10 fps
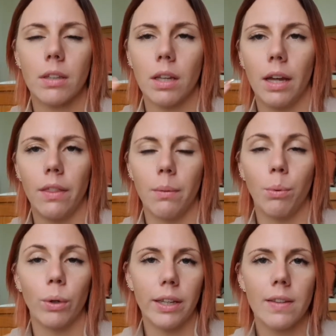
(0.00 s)
the
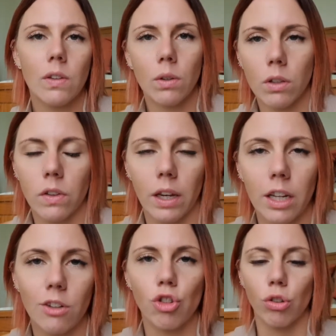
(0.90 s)
boys, because they
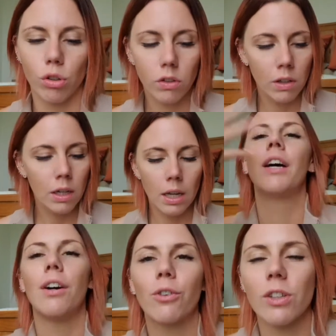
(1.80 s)
need shoes.
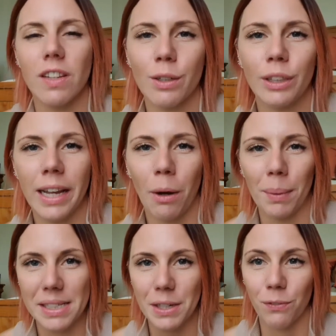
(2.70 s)
Of course, I couldn't help
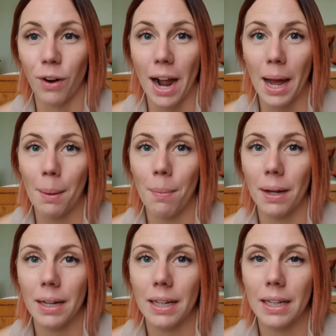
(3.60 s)
myself grab
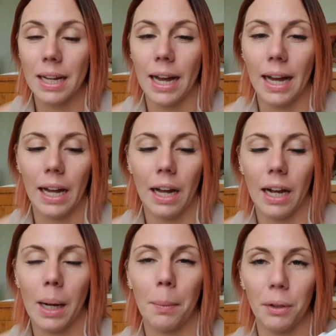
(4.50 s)

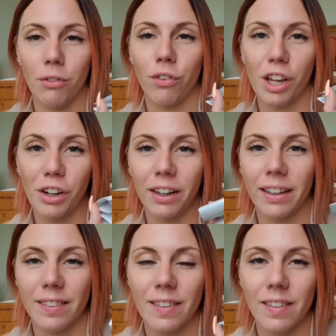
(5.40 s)
a couple of
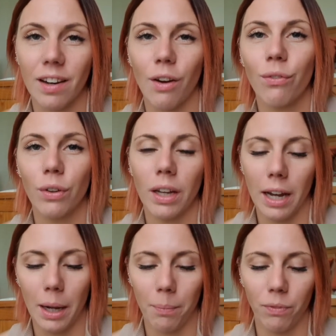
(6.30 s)
earrings and stuff
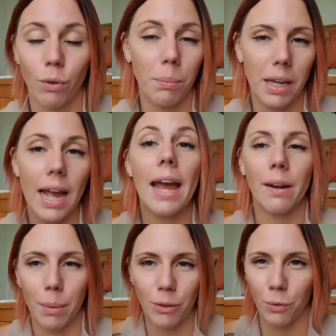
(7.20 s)
for me
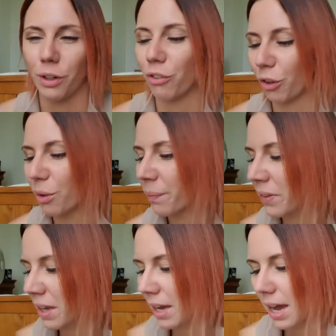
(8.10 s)
and my daughter too.
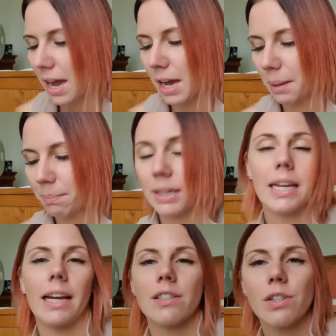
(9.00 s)
But
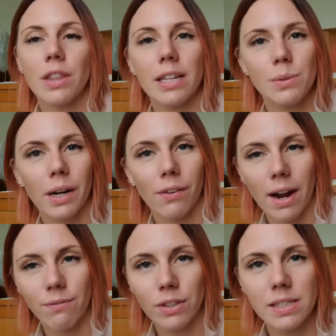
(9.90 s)
yeah, so that's what I
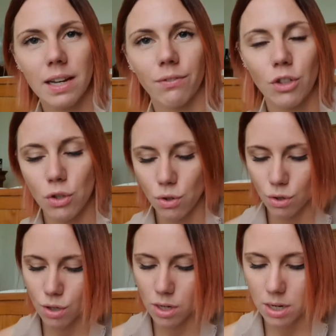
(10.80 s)
grabbed for this
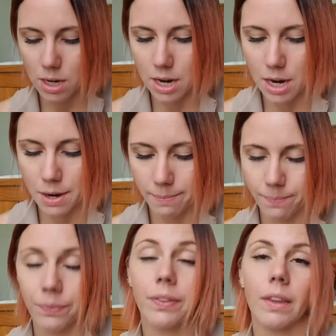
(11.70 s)
afternoon. I'm